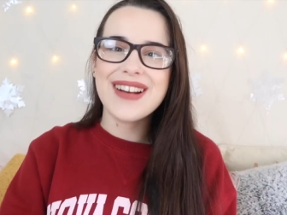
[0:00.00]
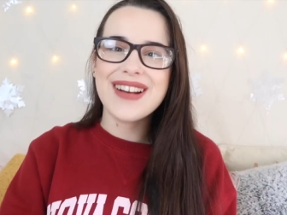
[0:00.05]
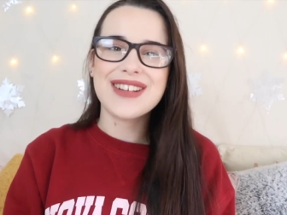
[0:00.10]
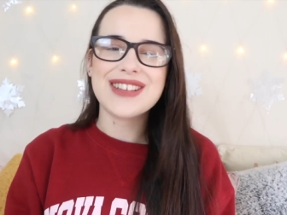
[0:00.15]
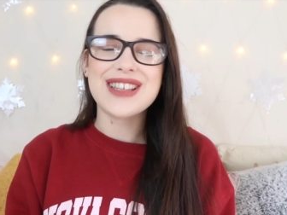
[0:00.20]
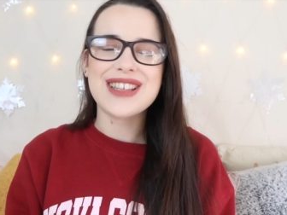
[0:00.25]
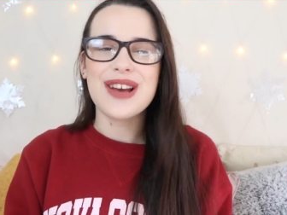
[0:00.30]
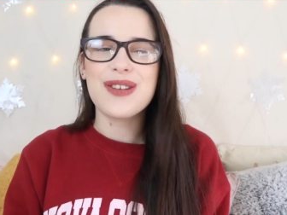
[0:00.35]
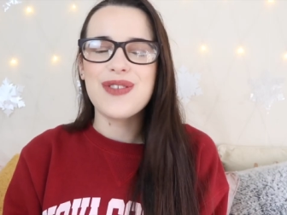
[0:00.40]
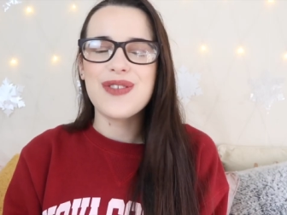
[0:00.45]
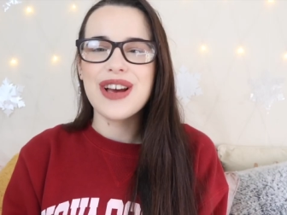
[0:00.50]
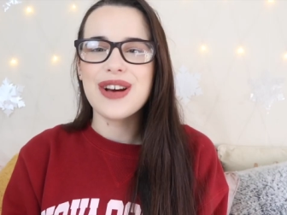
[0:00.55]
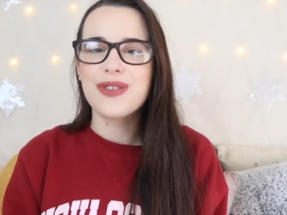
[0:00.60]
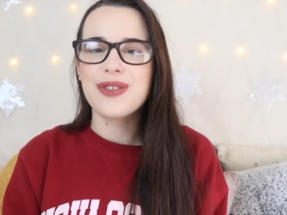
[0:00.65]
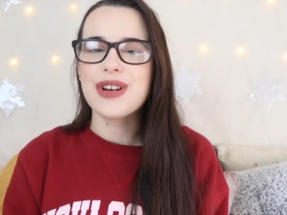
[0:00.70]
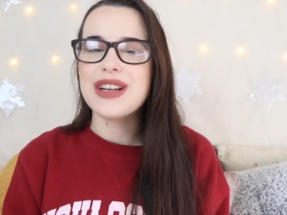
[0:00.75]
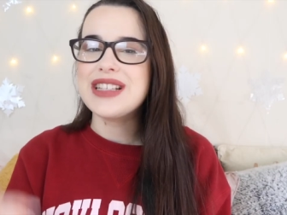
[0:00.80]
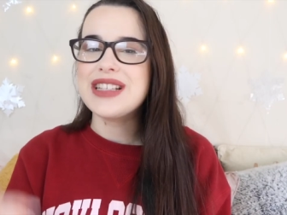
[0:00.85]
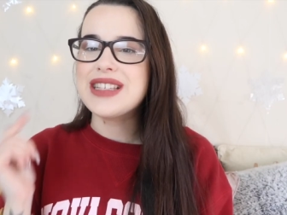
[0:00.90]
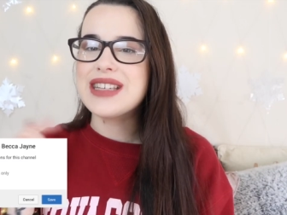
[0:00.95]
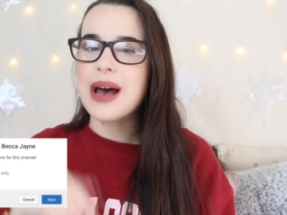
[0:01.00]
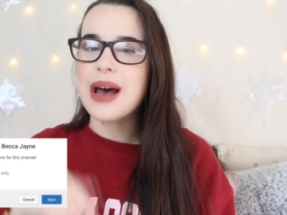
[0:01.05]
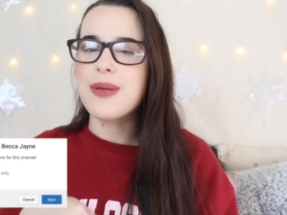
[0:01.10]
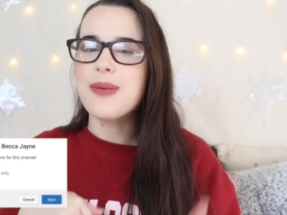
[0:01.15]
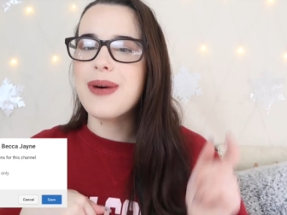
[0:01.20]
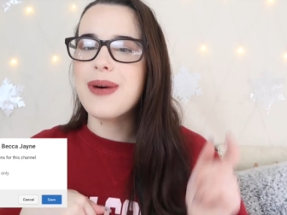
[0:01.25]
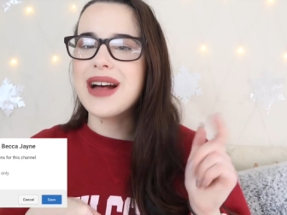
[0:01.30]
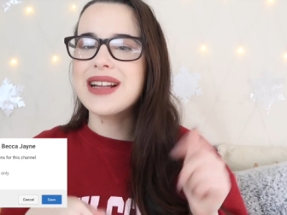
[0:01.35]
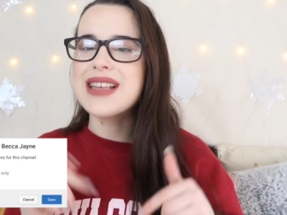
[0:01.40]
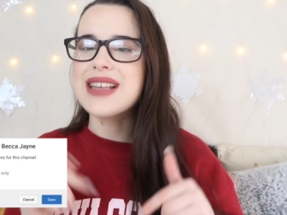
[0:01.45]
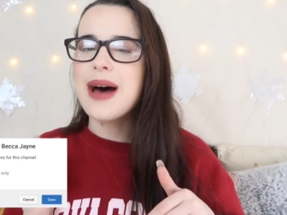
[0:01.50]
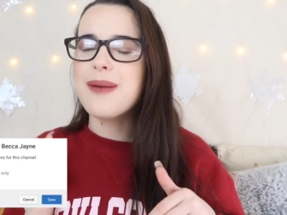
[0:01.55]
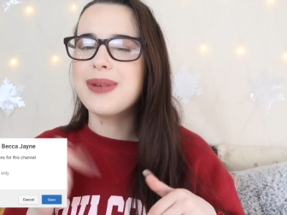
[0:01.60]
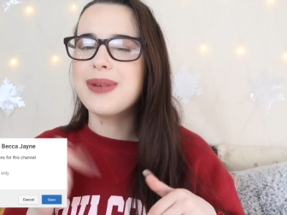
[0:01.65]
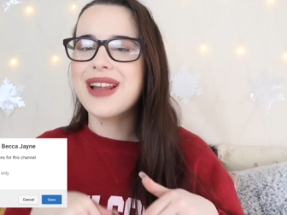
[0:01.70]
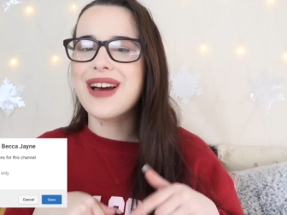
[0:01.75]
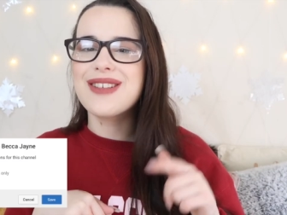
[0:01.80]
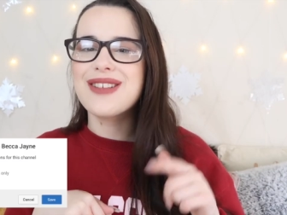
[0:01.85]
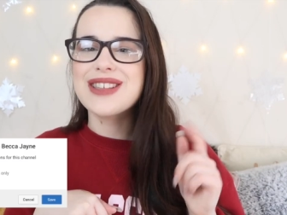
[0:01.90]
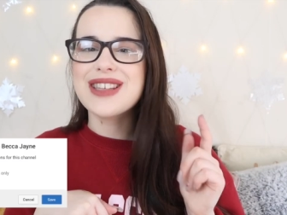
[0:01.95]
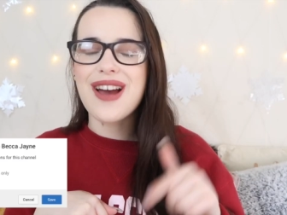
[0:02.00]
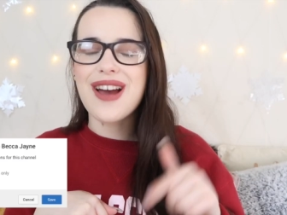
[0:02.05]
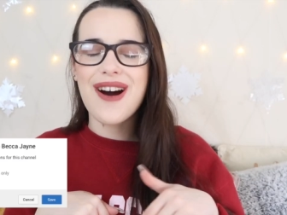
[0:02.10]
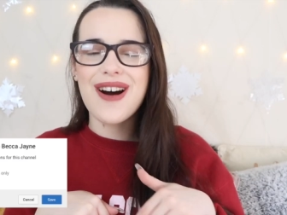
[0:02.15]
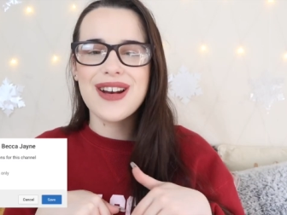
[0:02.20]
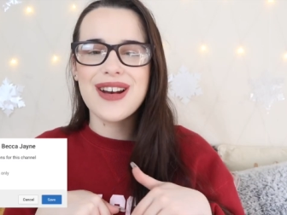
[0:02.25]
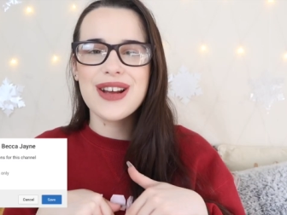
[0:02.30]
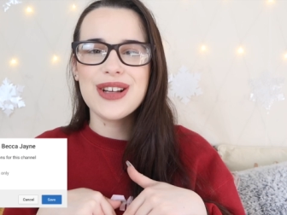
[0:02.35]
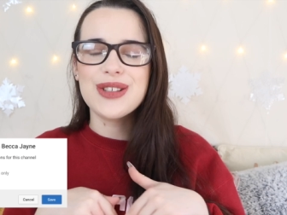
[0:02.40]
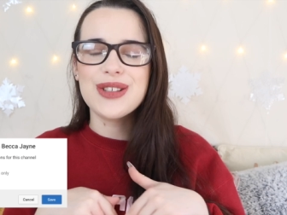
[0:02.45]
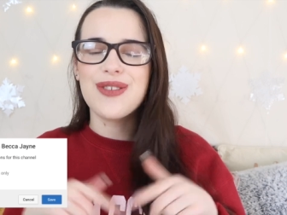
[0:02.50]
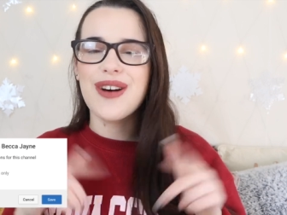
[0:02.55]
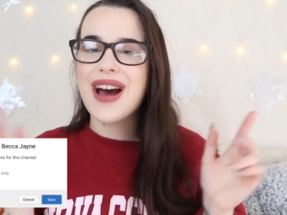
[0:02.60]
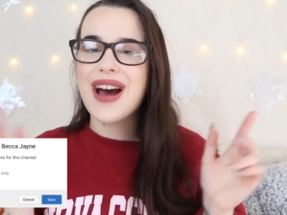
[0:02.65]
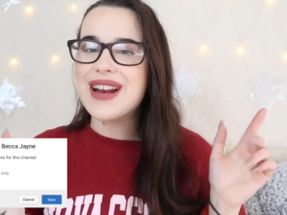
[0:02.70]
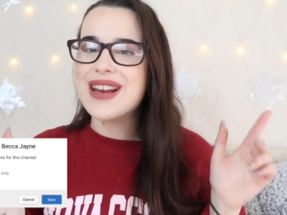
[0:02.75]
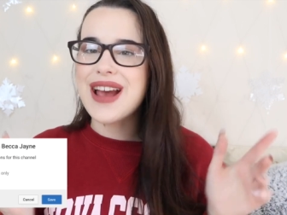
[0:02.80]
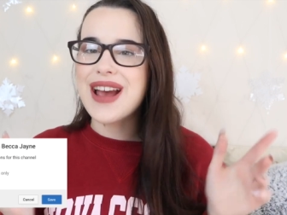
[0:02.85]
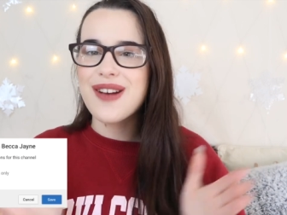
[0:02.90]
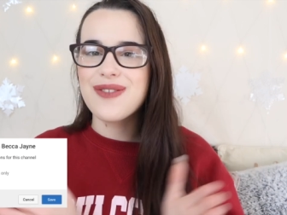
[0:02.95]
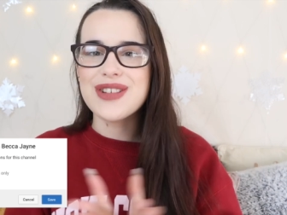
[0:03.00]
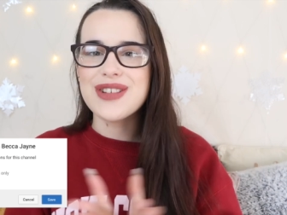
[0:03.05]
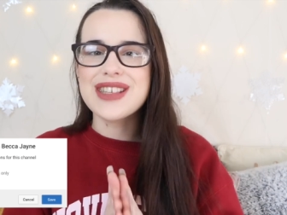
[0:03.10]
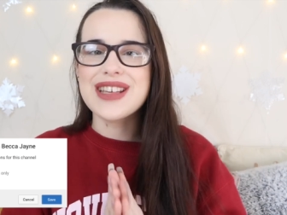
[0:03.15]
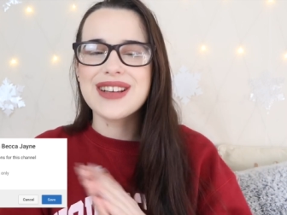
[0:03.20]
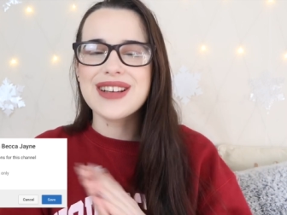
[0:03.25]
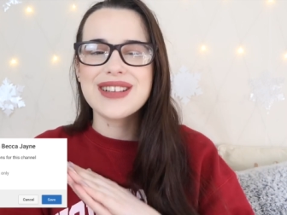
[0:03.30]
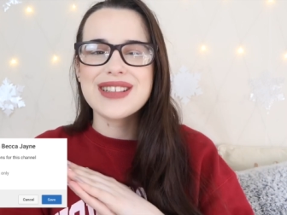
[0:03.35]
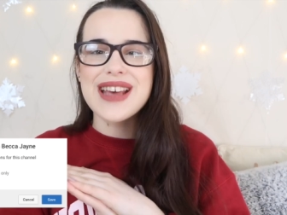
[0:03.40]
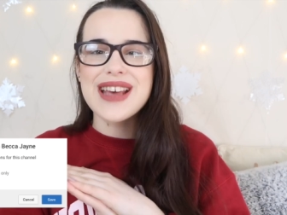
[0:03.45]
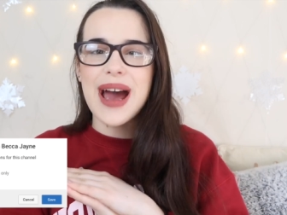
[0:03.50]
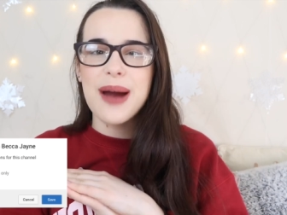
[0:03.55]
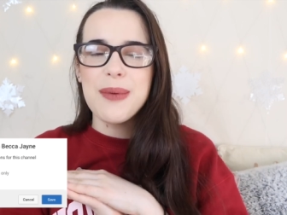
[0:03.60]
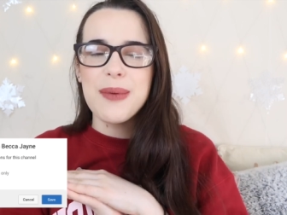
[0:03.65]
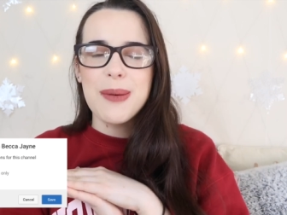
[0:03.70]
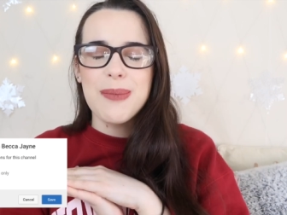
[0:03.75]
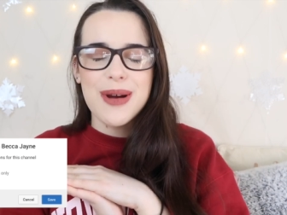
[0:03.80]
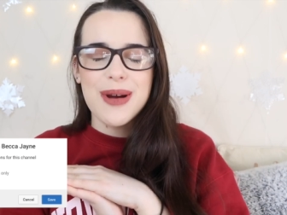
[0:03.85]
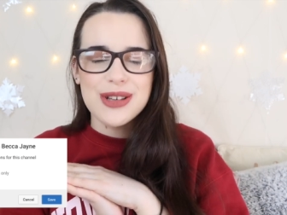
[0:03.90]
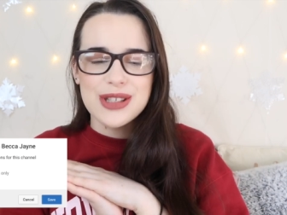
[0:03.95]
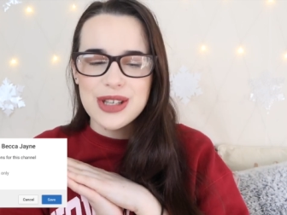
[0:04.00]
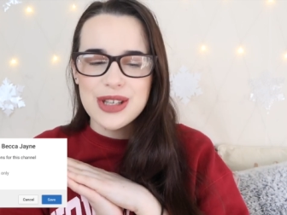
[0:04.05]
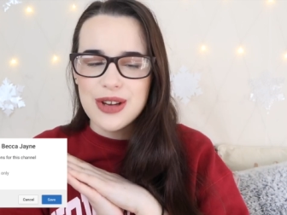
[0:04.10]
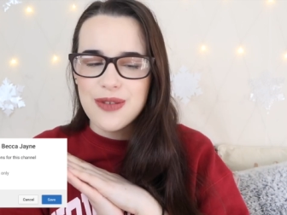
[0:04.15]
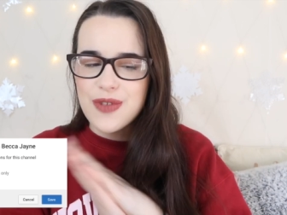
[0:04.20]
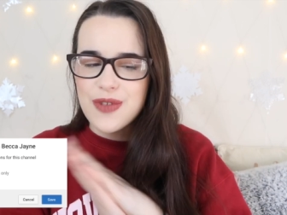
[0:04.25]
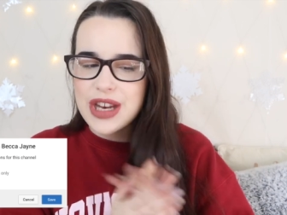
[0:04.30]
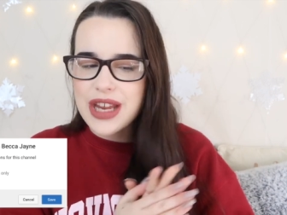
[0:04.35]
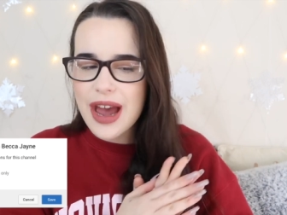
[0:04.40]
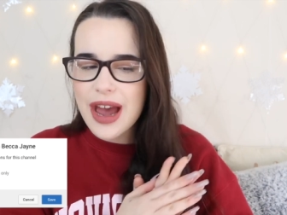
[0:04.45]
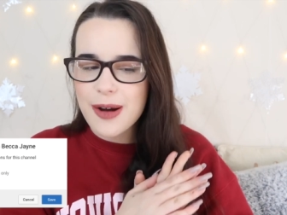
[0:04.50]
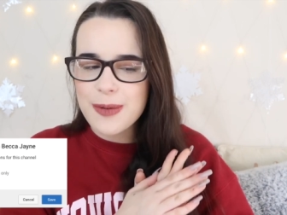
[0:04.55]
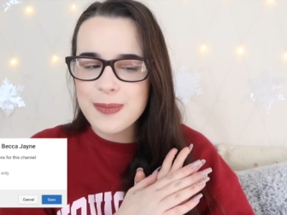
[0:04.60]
And also feel free to tap the bell down below so you are notified every single time I post a new video.